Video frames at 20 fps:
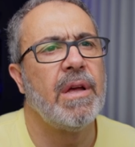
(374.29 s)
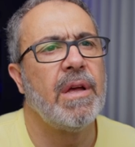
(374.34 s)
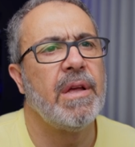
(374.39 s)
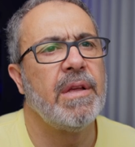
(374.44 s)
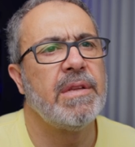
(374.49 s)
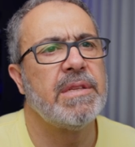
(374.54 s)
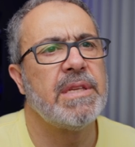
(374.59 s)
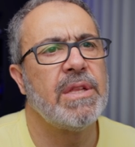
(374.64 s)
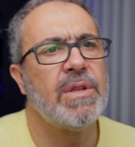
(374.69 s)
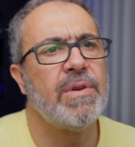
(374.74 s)

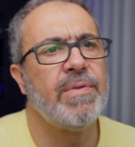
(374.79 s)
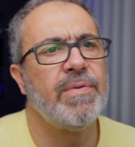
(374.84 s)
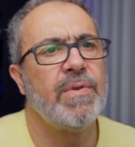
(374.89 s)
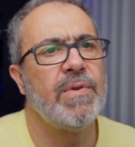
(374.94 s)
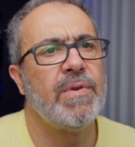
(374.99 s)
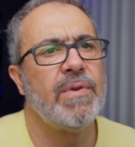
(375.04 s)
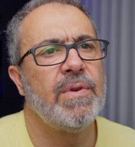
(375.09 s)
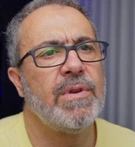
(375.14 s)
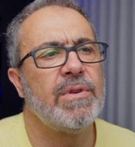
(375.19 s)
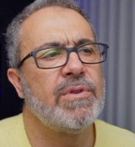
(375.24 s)
instead of
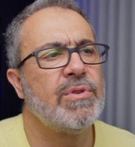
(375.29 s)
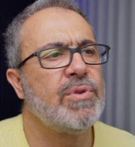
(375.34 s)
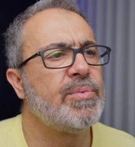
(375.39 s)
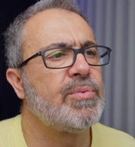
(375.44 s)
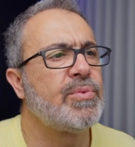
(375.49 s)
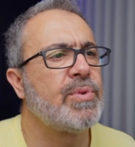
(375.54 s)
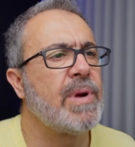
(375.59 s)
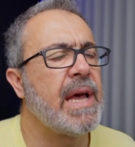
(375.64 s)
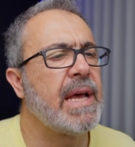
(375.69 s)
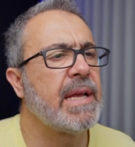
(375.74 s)
uh,
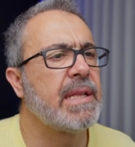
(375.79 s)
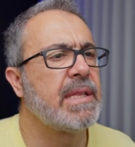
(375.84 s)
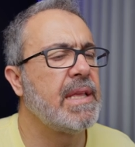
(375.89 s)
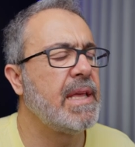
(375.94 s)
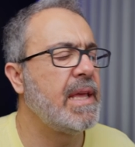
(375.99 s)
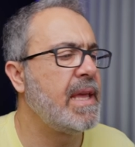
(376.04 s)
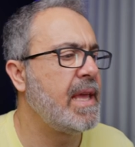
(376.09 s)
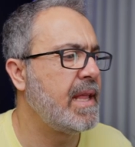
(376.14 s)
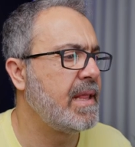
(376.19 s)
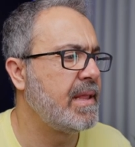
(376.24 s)
subtract
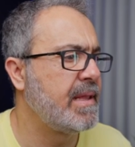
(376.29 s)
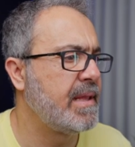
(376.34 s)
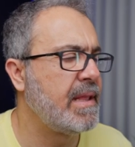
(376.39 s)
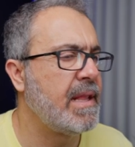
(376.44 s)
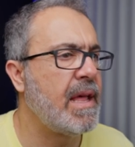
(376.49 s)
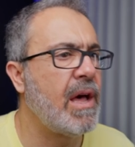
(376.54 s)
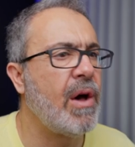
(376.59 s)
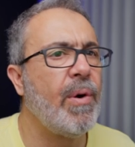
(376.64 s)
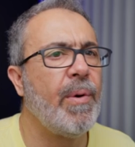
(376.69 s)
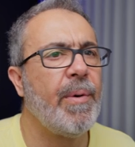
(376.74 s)
and
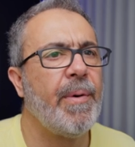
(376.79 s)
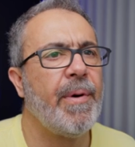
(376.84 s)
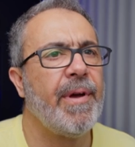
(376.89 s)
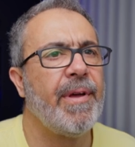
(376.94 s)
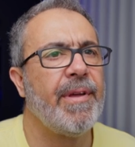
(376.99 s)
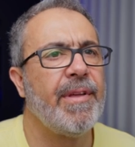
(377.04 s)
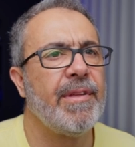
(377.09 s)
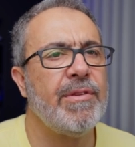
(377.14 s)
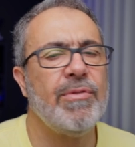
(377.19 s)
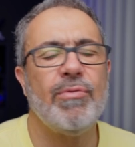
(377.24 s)
now
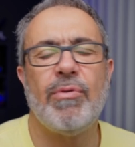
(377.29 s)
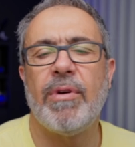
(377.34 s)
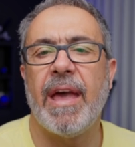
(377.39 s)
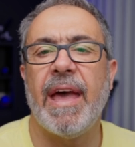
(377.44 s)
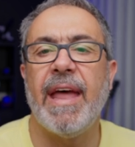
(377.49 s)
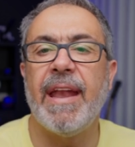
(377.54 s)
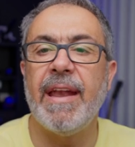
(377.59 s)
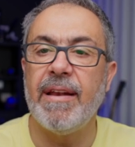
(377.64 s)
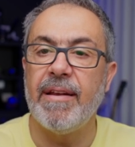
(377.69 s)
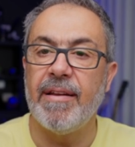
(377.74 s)
you
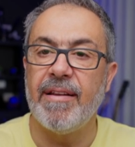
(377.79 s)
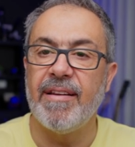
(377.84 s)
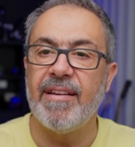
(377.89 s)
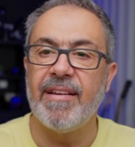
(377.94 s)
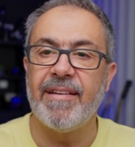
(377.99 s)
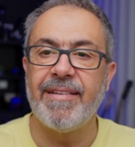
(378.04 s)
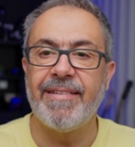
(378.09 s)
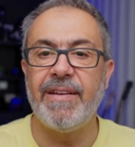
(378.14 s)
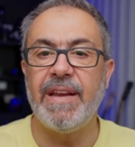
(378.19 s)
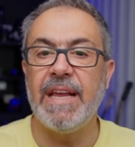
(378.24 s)
can
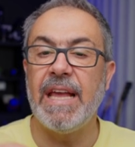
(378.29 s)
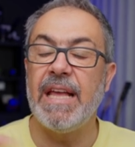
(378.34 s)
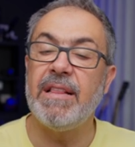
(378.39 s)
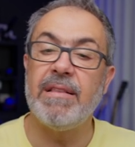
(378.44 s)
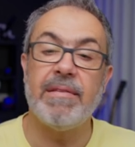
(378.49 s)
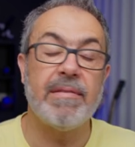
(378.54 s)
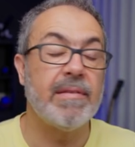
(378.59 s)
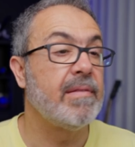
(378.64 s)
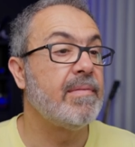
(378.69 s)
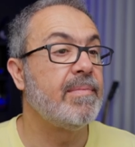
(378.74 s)

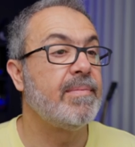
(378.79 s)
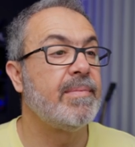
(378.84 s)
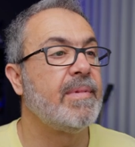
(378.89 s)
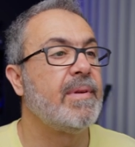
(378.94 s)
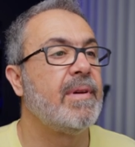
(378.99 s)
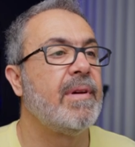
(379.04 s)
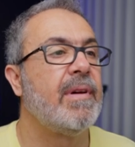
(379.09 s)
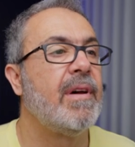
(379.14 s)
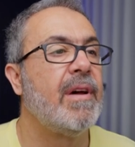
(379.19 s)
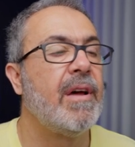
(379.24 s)
create
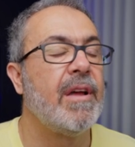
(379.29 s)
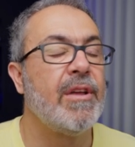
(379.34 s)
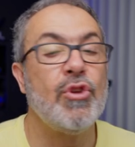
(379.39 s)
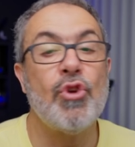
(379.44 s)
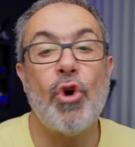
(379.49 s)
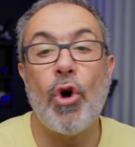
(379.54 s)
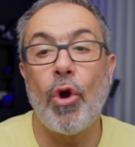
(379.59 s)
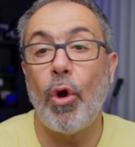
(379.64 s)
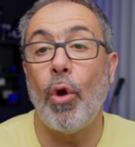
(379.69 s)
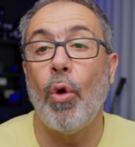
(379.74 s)

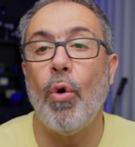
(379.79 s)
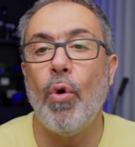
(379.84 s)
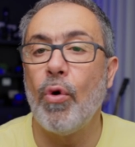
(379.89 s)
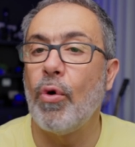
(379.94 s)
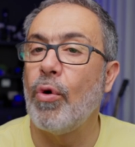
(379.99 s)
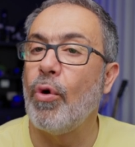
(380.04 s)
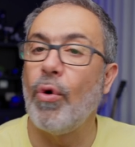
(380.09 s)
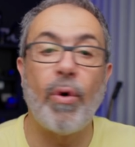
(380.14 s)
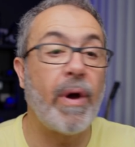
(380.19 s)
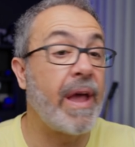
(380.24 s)
your
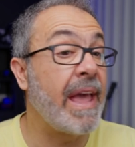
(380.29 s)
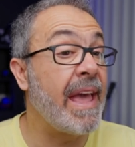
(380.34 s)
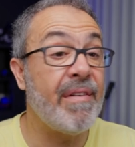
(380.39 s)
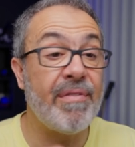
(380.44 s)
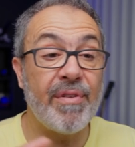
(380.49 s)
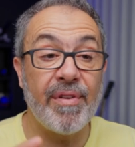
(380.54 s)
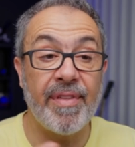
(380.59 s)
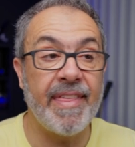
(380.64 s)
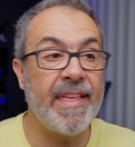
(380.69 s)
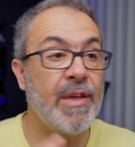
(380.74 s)
logo,
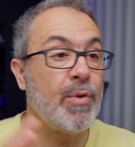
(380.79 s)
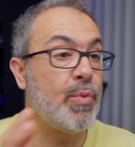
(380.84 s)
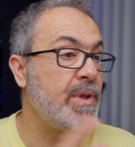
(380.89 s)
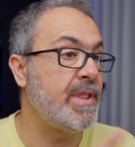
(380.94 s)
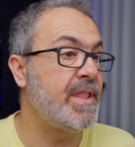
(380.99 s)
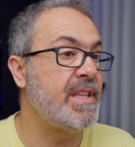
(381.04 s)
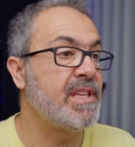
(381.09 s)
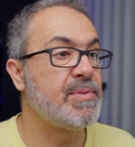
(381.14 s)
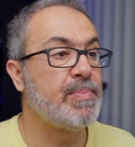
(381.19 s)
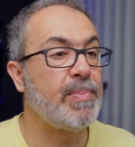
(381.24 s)
everything
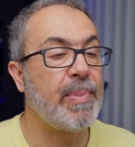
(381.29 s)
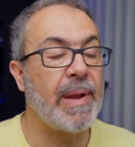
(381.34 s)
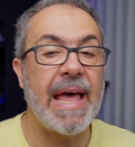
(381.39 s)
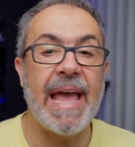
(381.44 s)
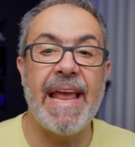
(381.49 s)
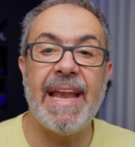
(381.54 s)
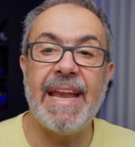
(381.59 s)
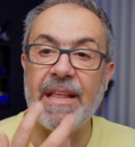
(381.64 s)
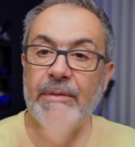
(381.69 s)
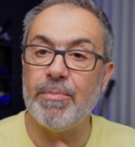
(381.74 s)
with the
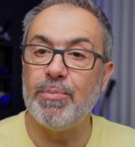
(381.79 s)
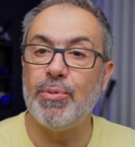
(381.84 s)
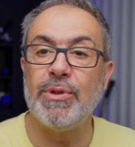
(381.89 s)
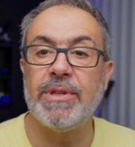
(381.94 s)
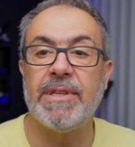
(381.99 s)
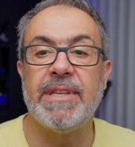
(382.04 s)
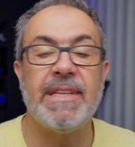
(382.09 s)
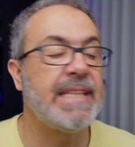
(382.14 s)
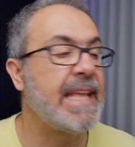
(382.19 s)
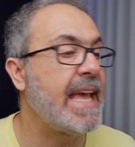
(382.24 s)
spline and
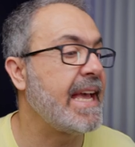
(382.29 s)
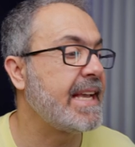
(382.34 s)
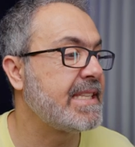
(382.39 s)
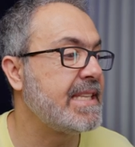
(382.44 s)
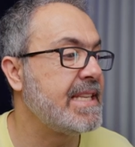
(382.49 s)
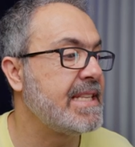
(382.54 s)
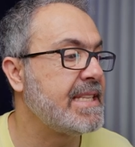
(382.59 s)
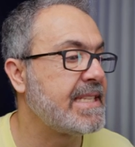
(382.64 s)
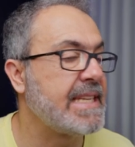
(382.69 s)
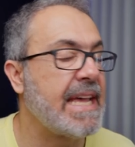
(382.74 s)
put the text
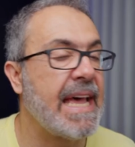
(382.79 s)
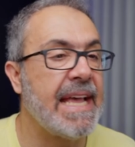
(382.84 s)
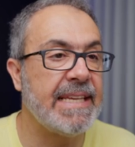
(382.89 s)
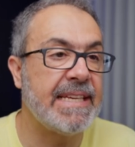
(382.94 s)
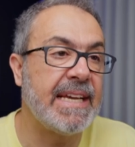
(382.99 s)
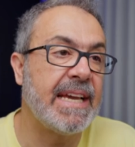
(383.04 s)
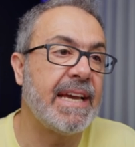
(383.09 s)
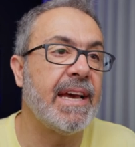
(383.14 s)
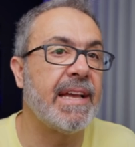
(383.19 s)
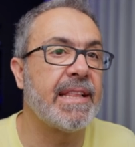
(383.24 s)

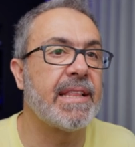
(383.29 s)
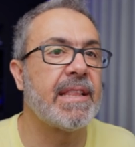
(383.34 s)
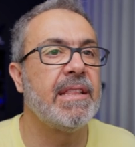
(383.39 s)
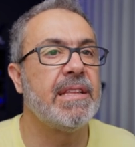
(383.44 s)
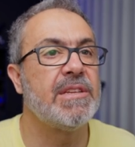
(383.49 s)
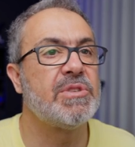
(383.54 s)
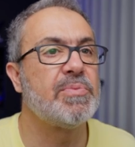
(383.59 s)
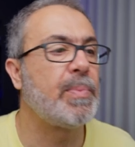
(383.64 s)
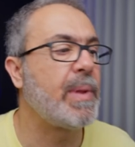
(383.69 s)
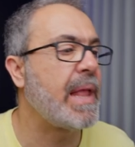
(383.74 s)
inside, cut
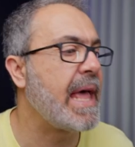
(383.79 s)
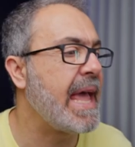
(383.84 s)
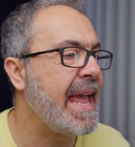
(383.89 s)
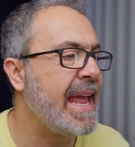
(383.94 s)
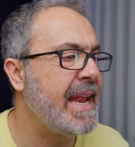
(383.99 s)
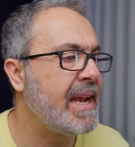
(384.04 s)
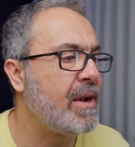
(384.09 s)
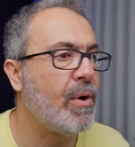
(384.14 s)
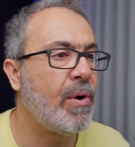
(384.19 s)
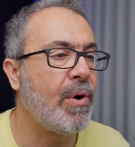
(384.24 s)
the
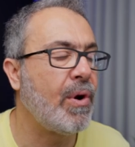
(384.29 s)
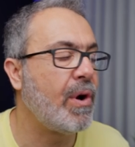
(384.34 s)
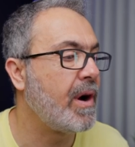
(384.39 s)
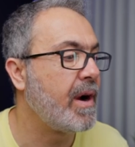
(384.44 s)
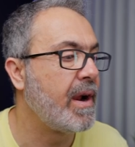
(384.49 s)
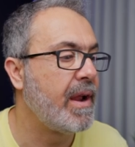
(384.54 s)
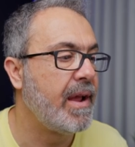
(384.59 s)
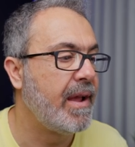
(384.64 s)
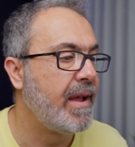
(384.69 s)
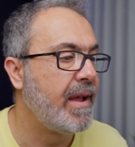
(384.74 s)
spline or